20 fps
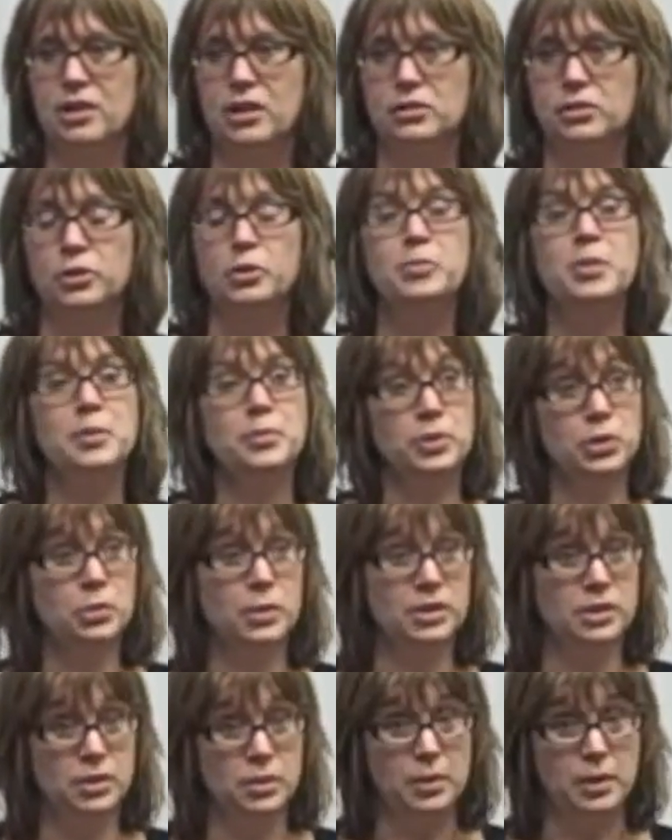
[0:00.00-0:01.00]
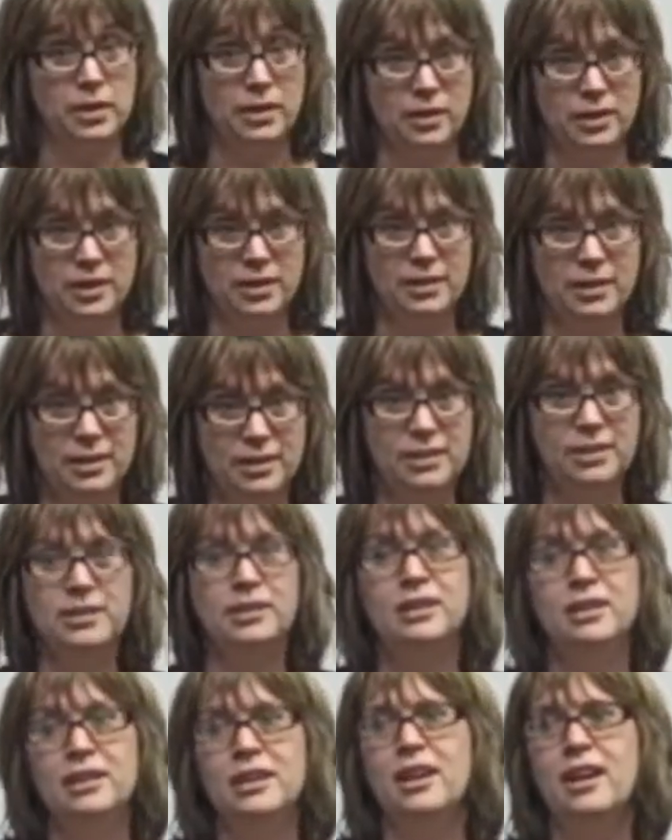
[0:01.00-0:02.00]
alert people to what's going on in there.
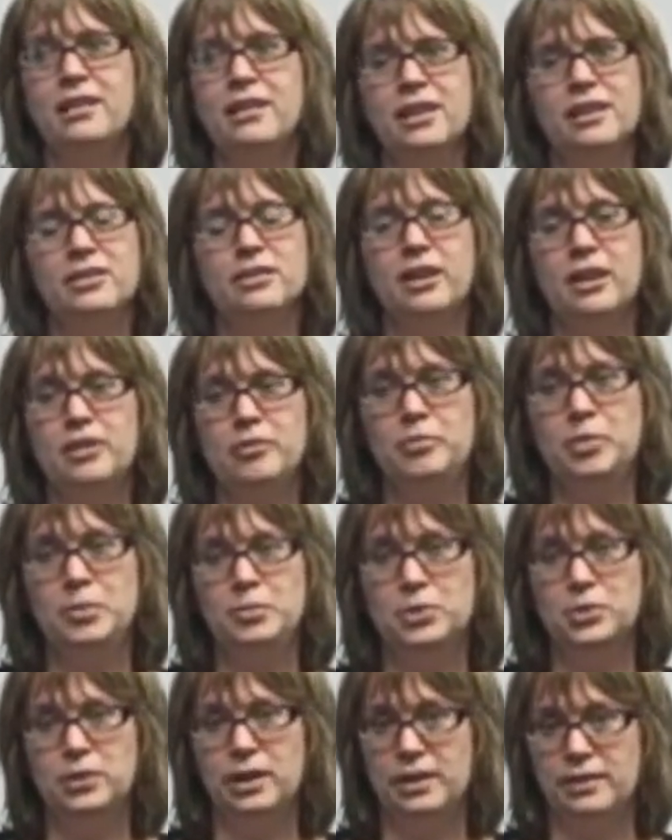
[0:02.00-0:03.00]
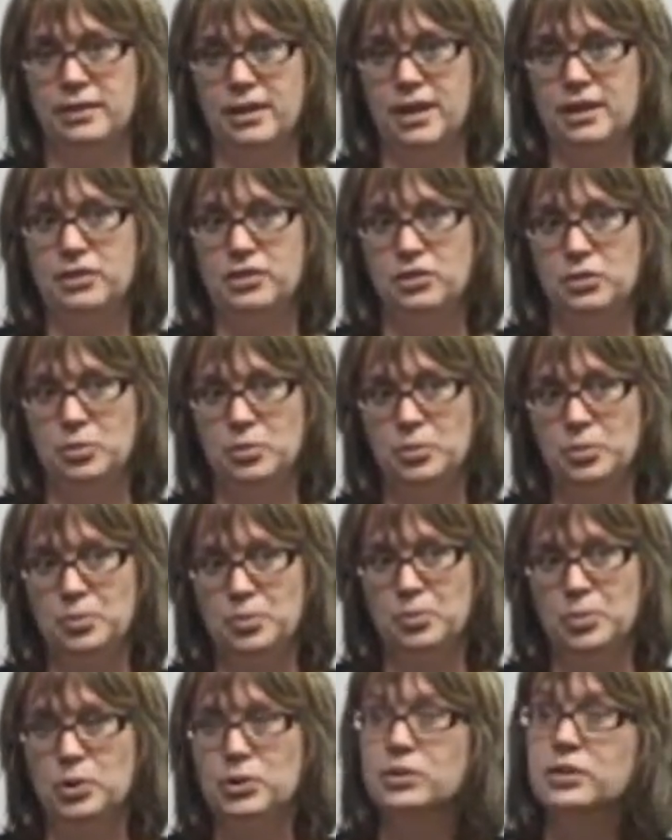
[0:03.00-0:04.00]
I think a lot of people, unless you
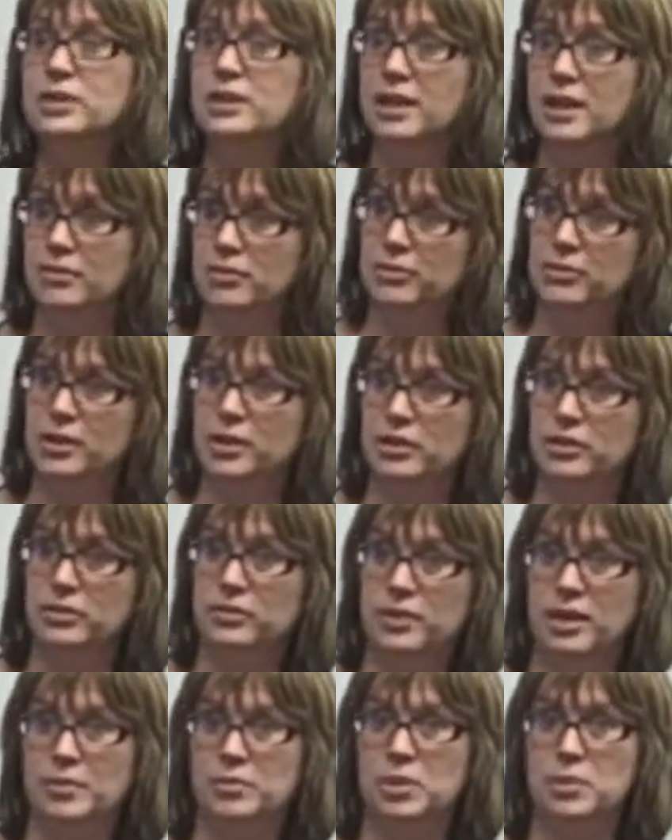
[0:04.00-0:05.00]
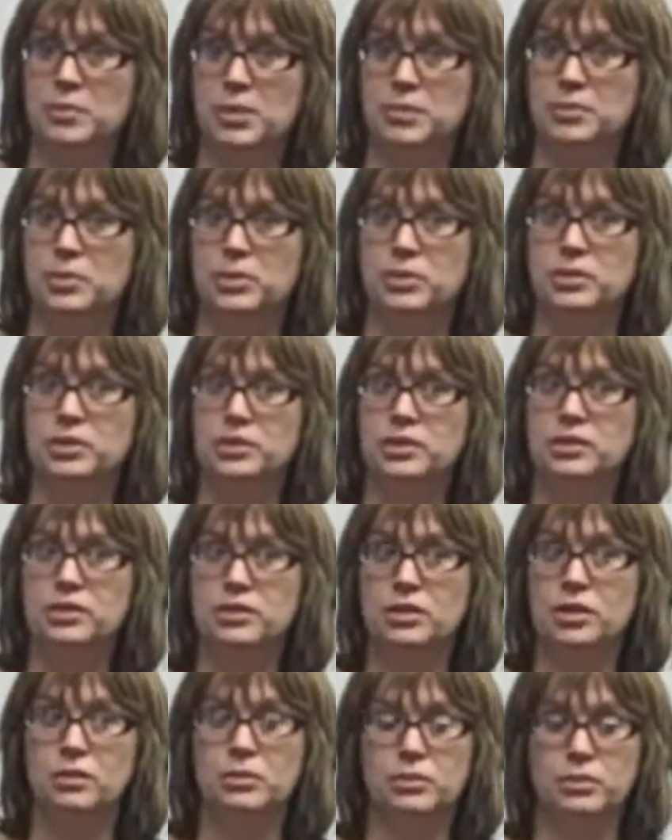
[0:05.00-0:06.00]
personally have a friend or family member,
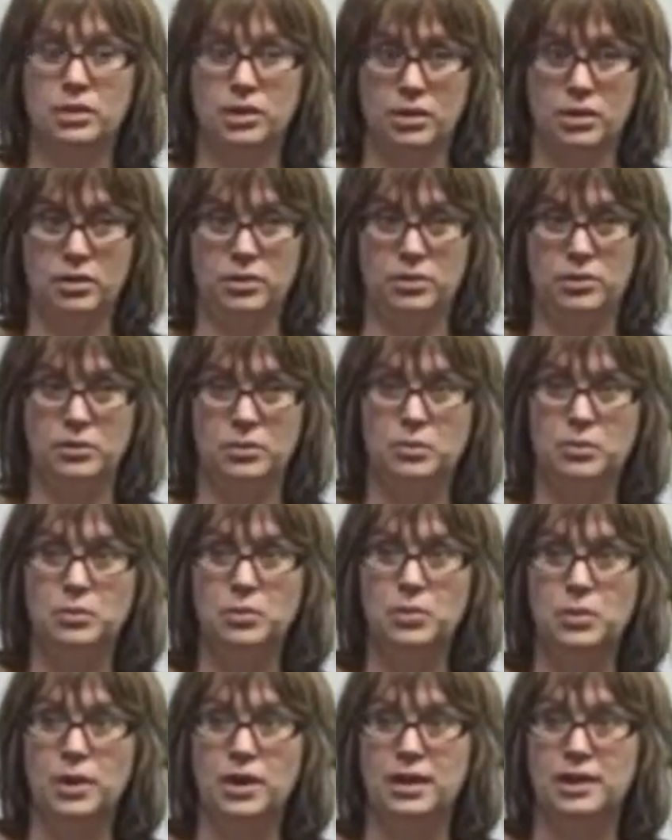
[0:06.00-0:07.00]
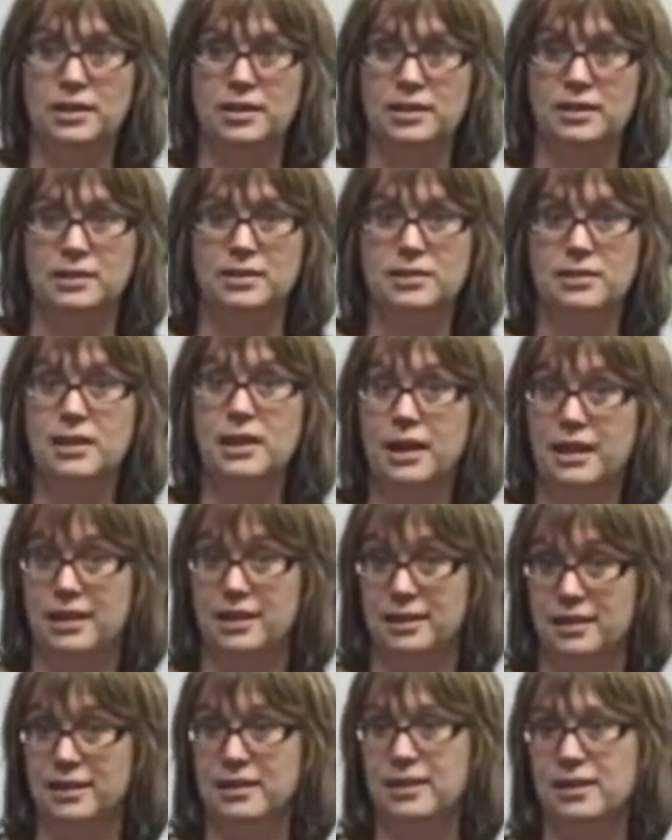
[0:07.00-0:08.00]
just don't know what it's like
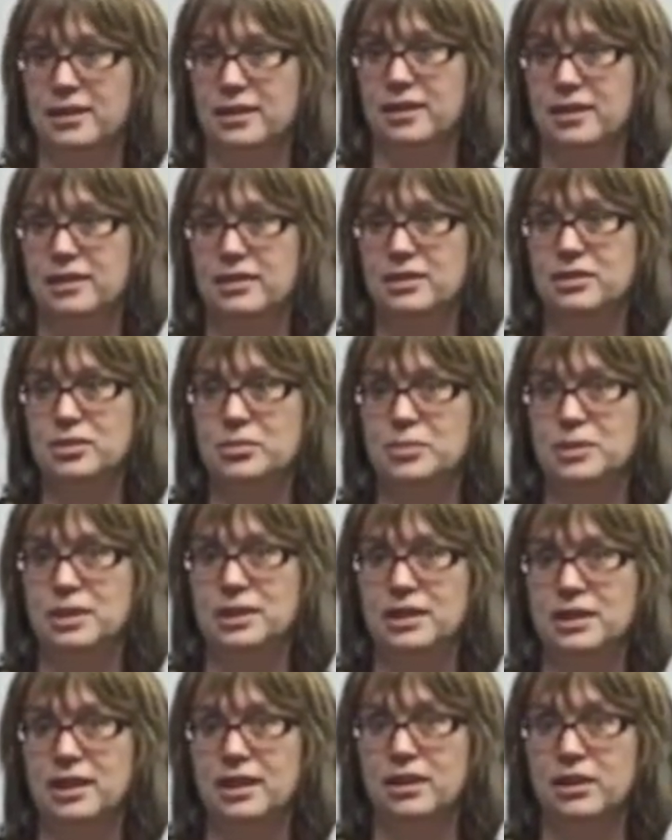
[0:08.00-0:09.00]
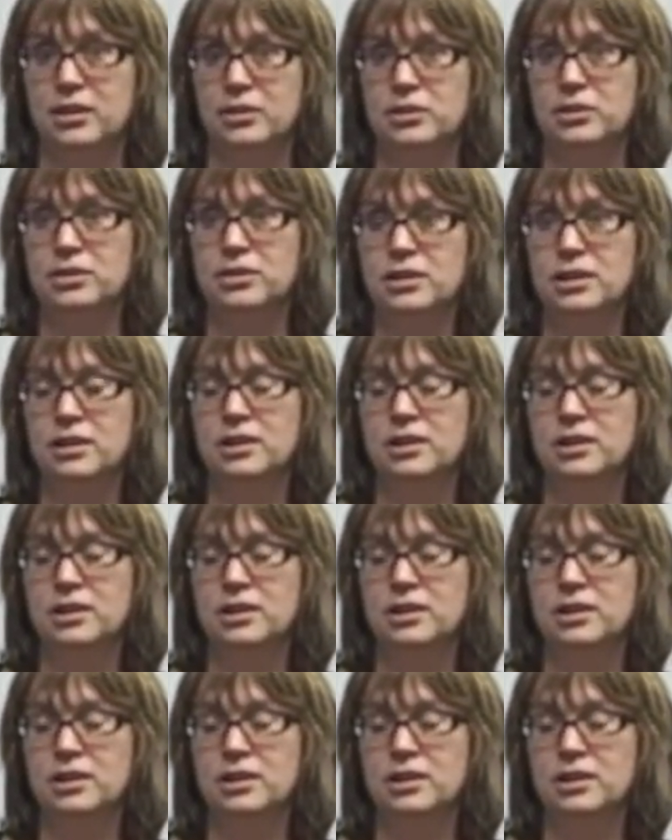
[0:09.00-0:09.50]
to be held